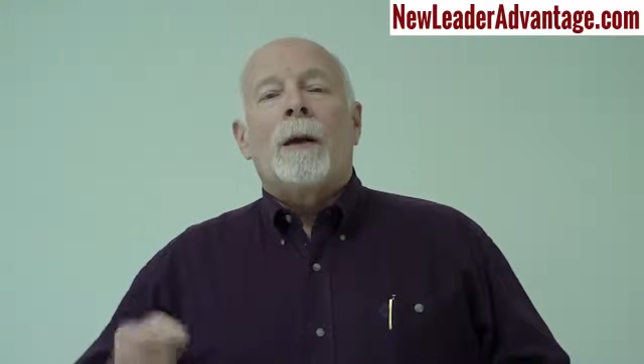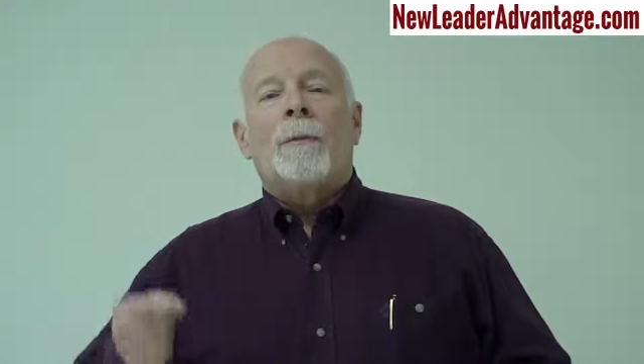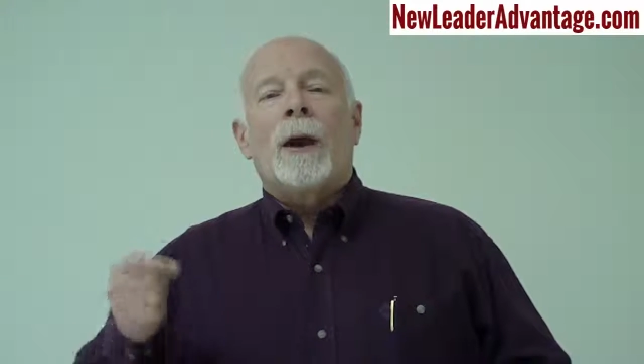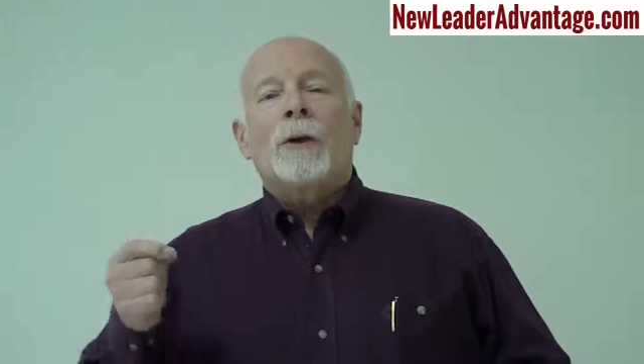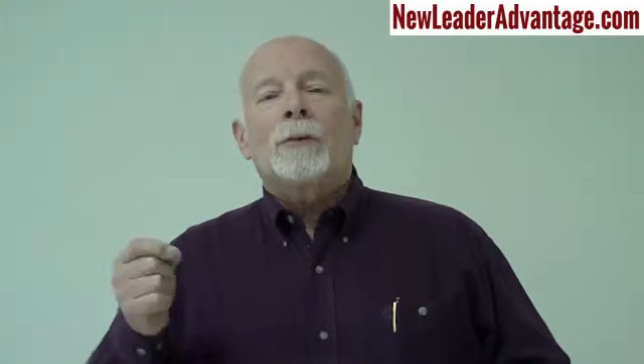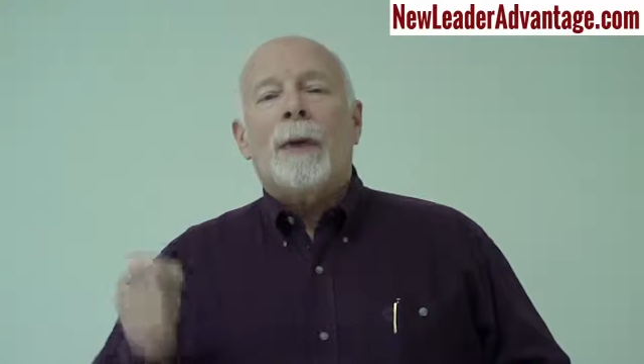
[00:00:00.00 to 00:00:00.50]

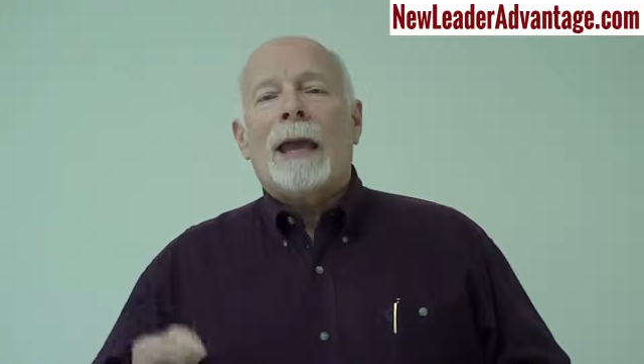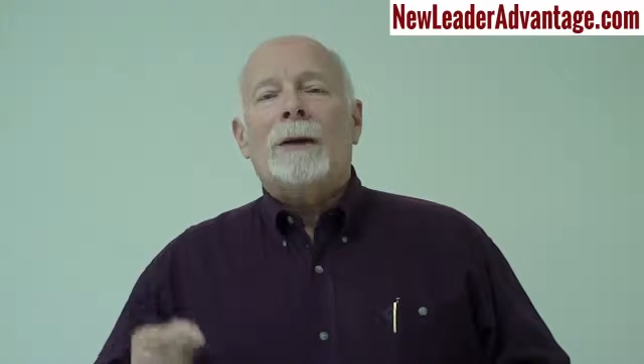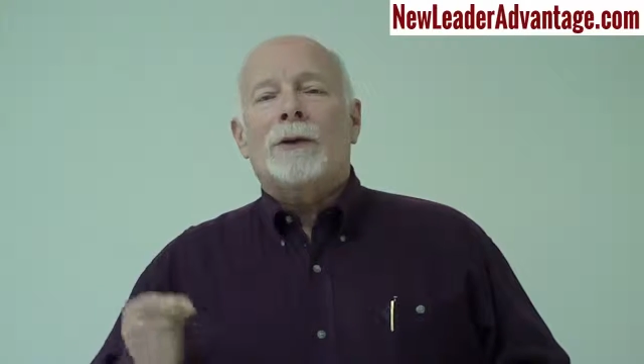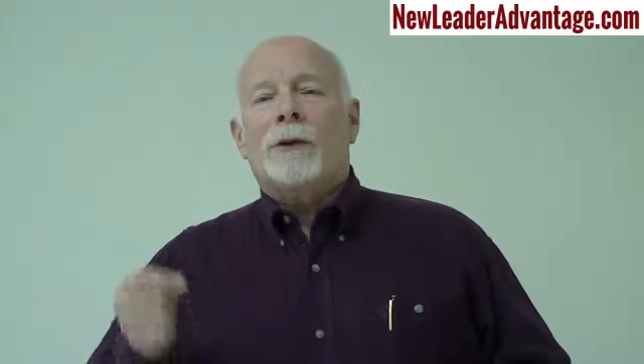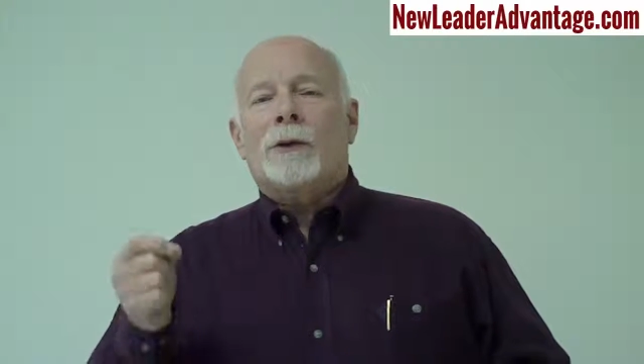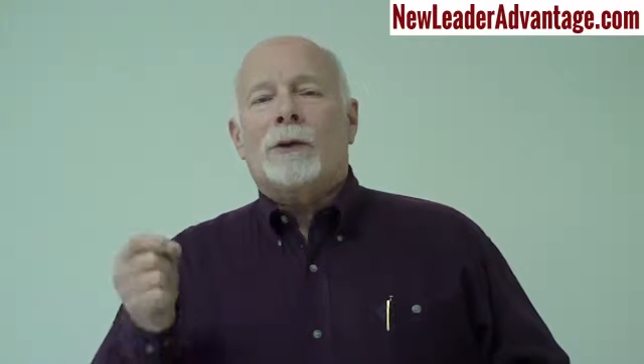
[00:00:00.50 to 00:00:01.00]
Most
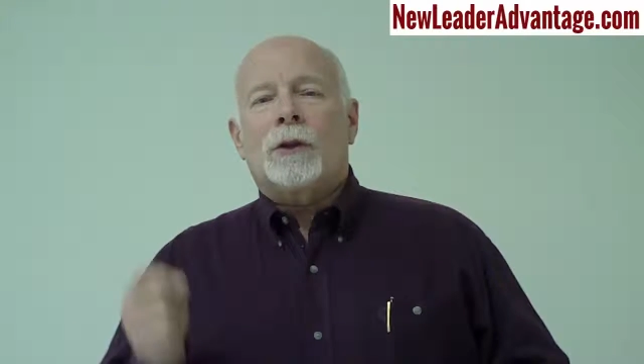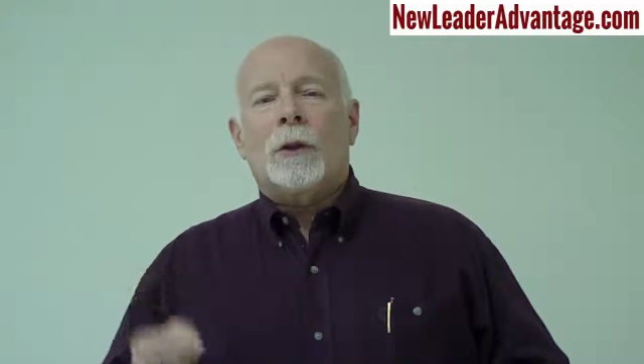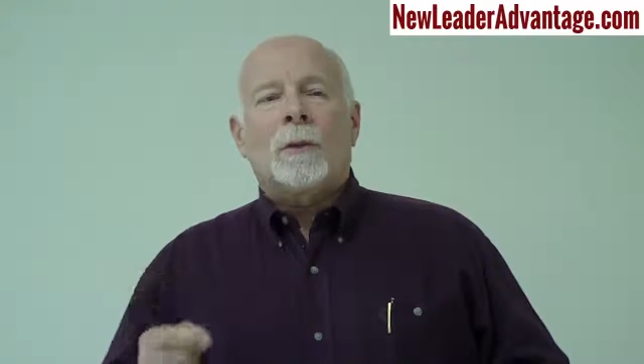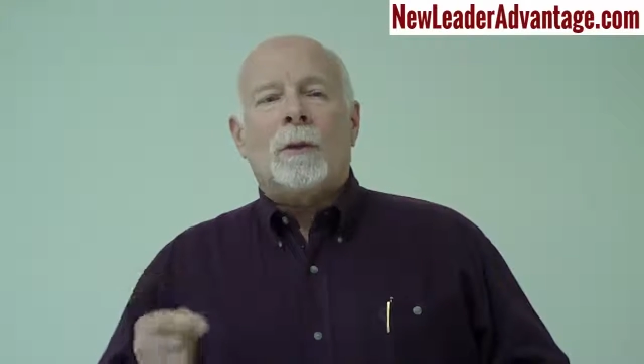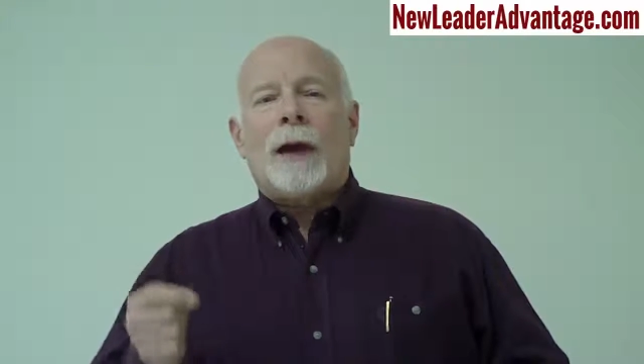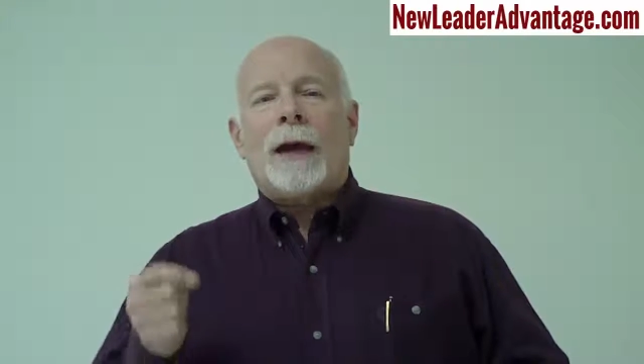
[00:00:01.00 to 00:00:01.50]
managers and
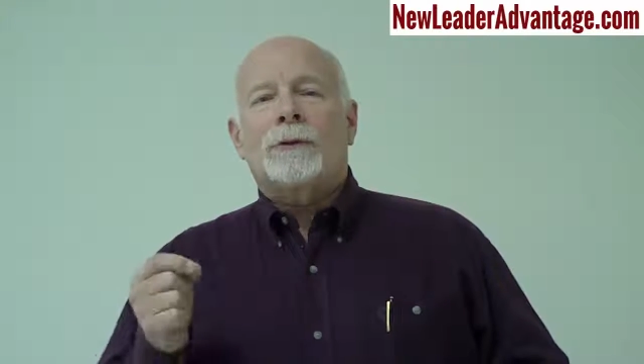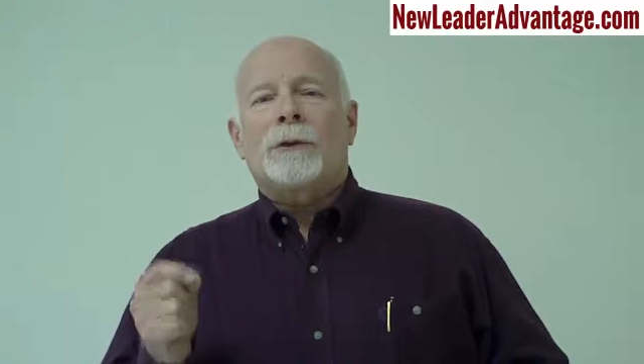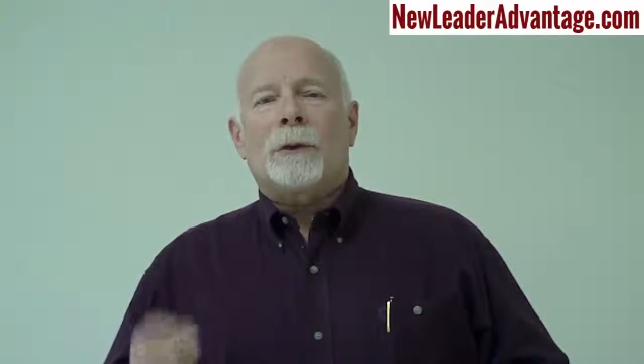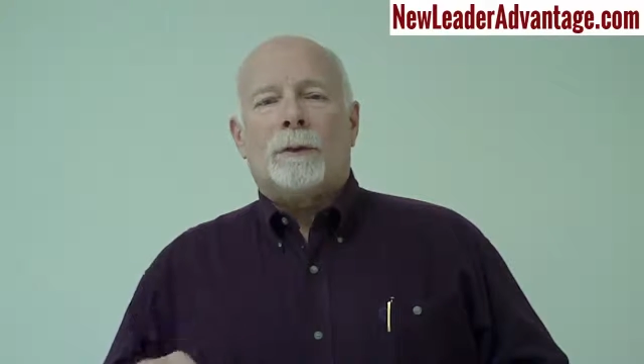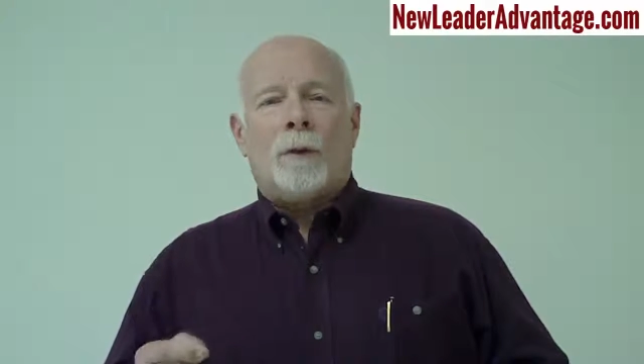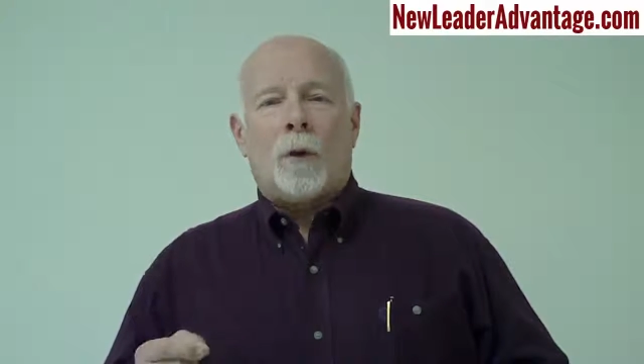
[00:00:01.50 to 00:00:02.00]

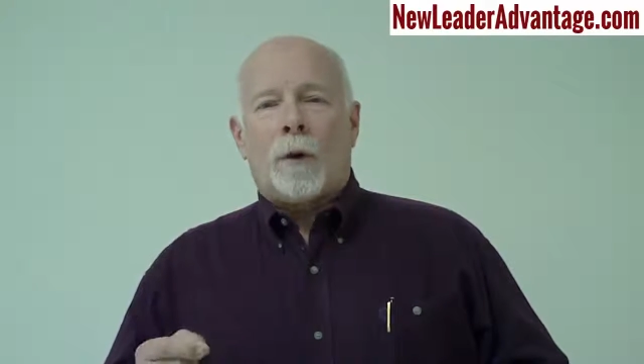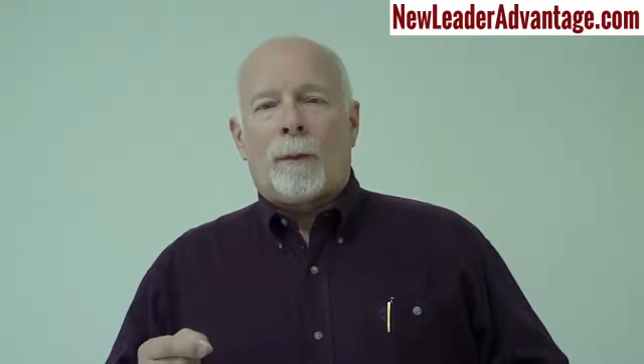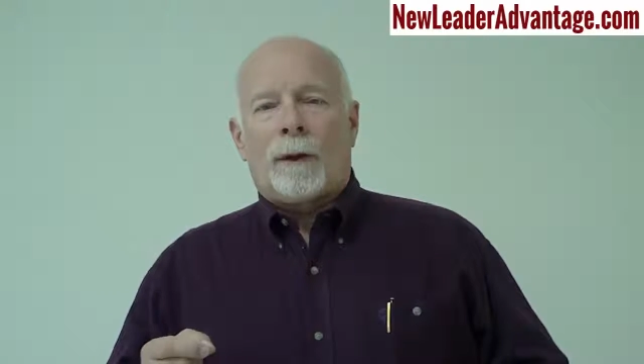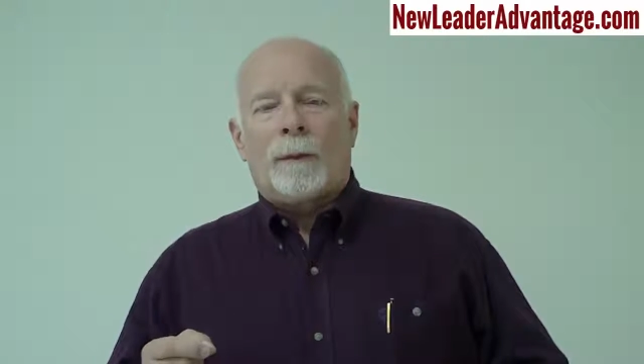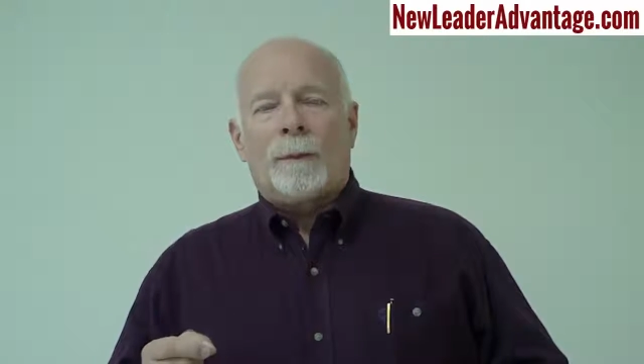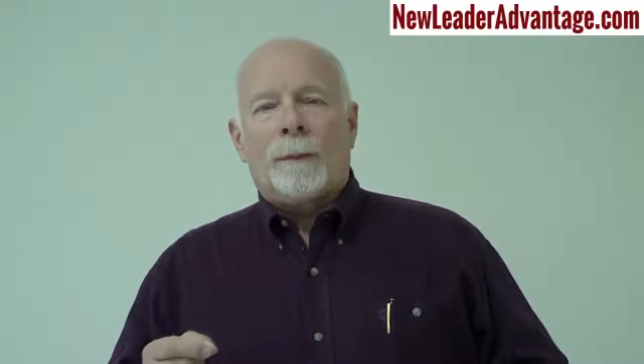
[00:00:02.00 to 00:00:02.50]
supervisors and foremen